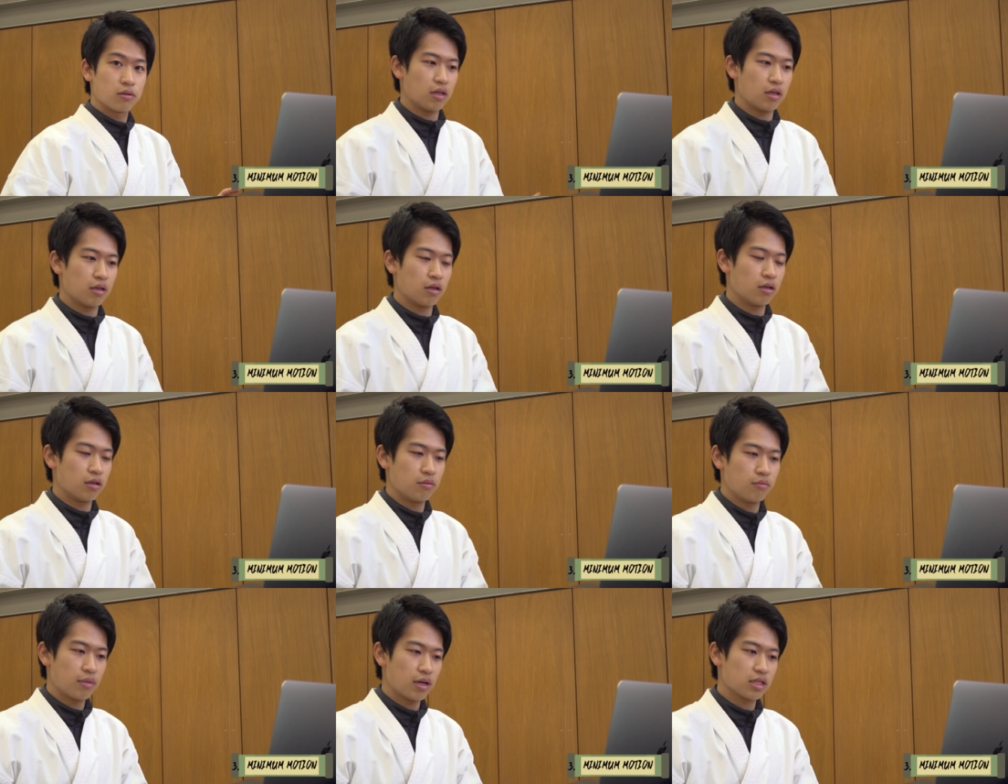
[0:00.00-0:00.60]

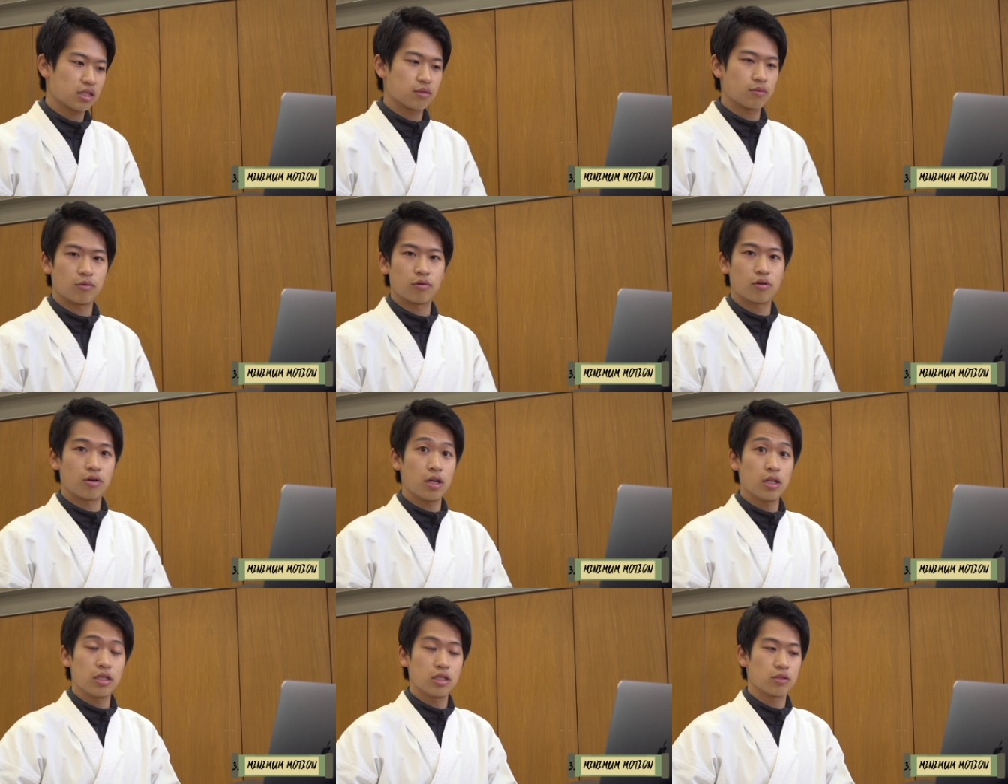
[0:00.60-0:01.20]
In basketball
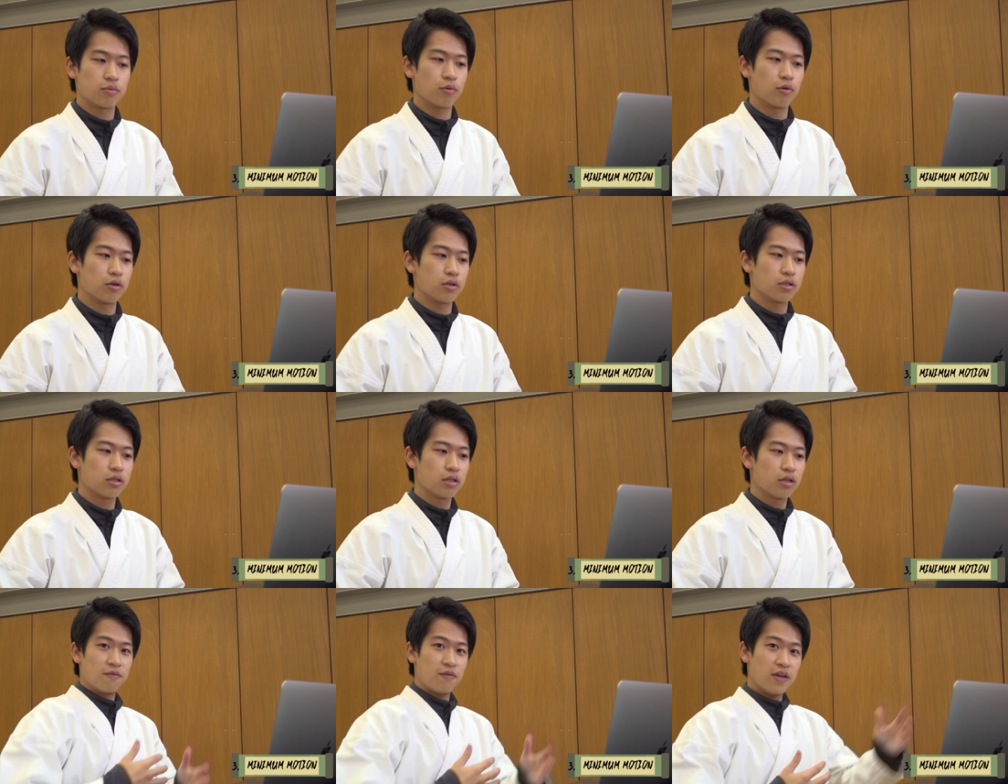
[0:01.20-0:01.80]
or any
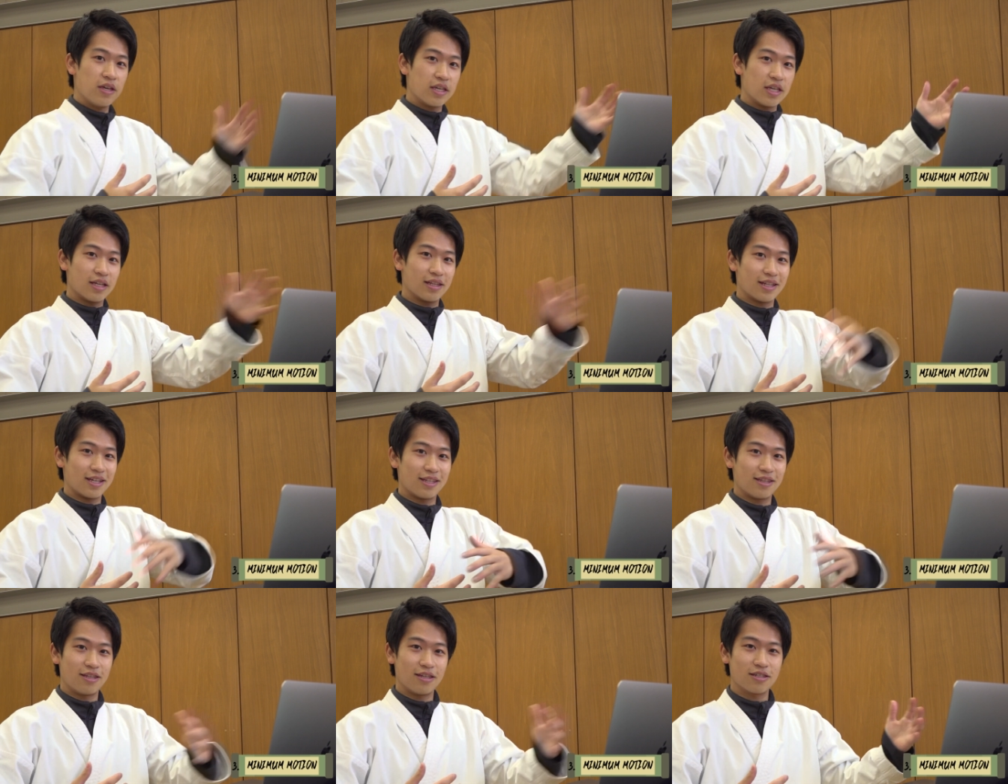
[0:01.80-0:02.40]
sport, faking
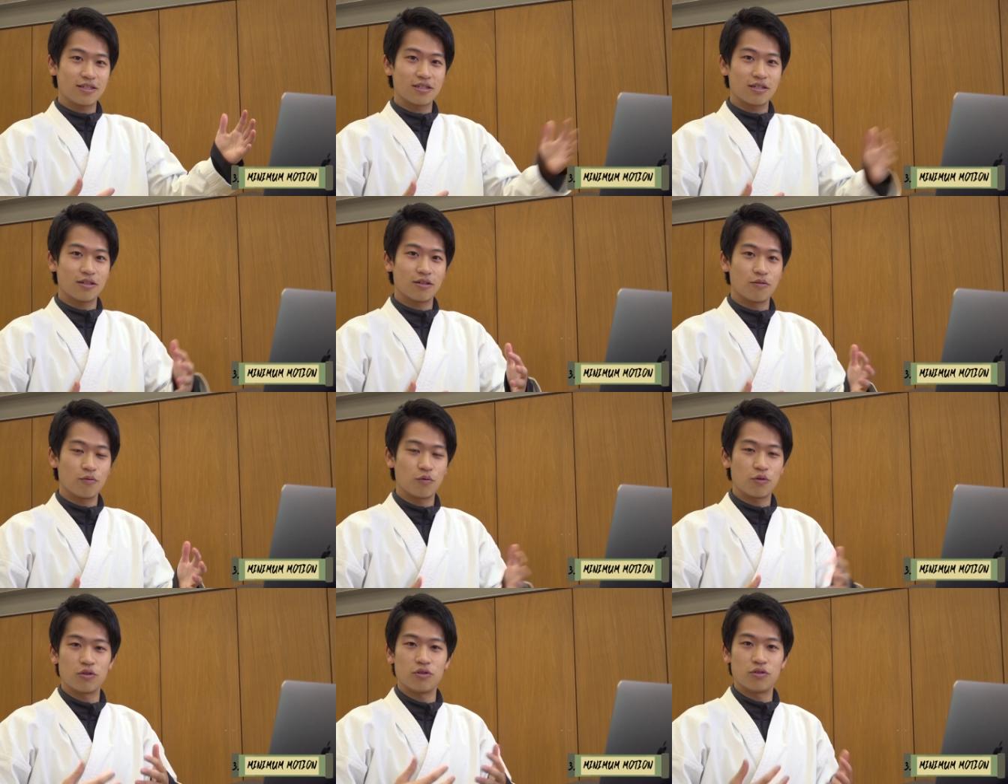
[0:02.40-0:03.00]
like this
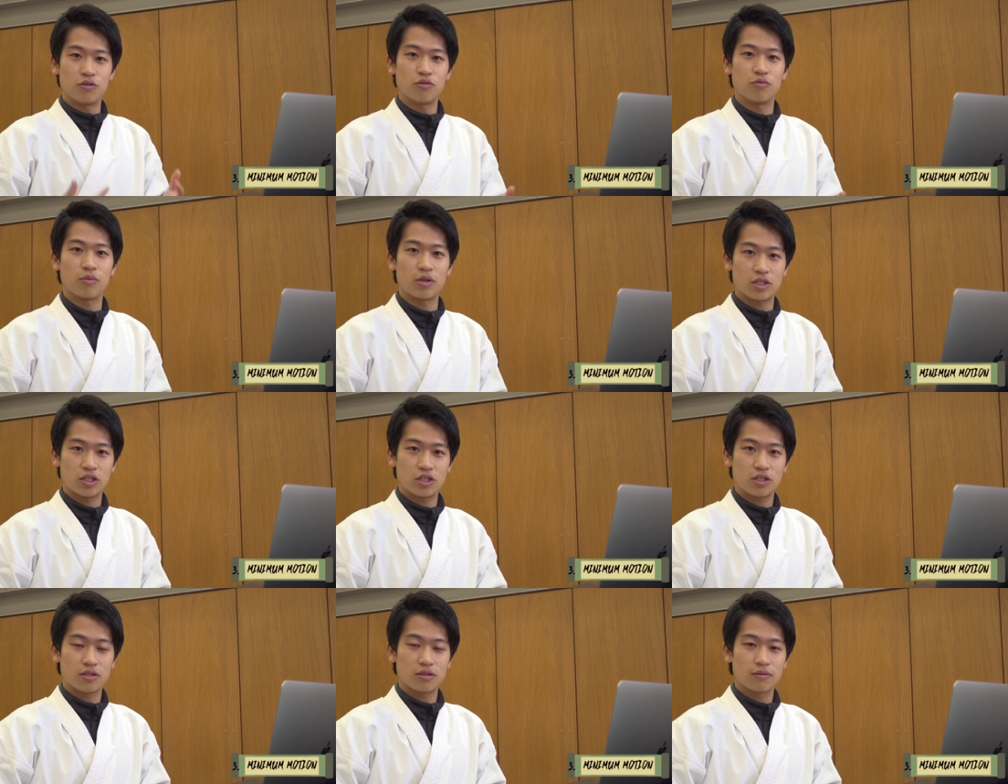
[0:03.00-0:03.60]
wouldn't do
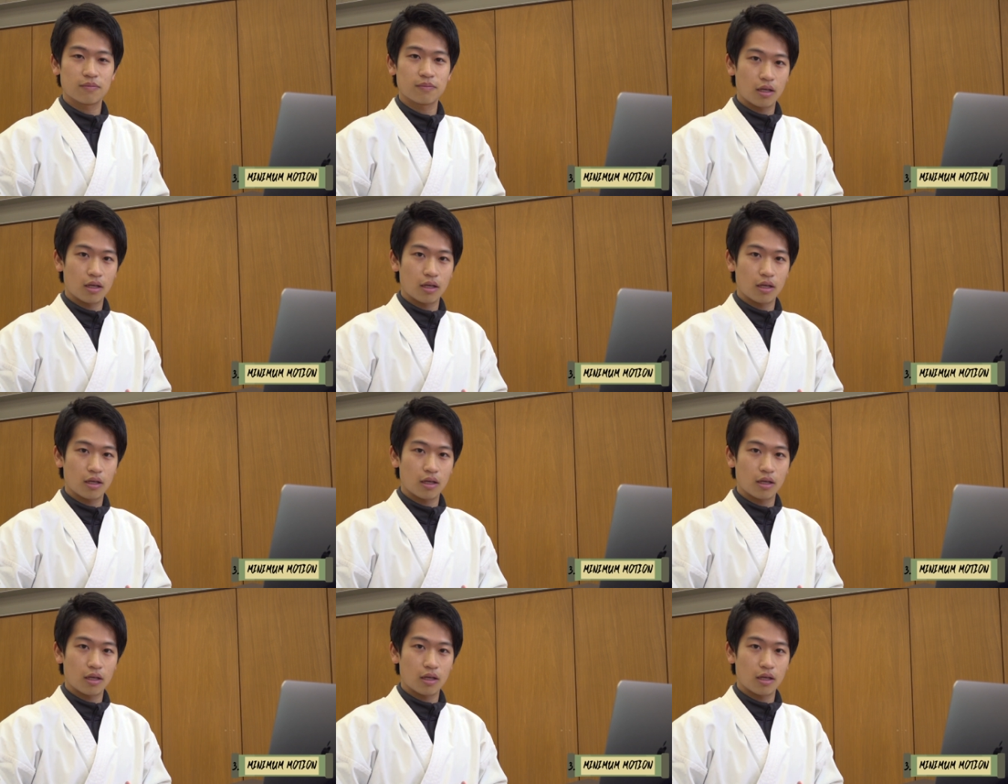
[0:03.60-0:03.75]
much.